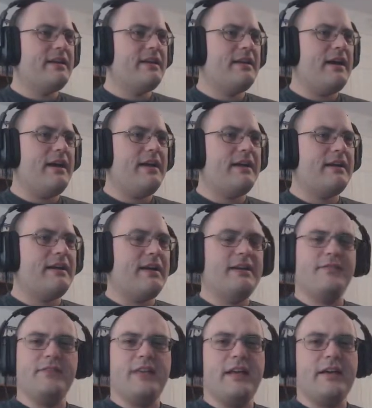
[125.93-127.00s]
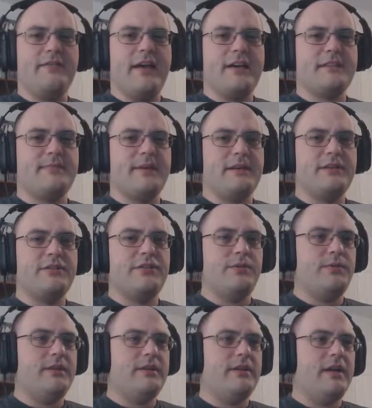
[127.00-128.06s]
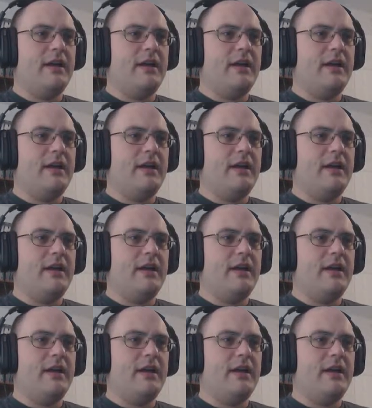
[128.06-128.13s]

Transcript: got kind of a lot of aspects to it.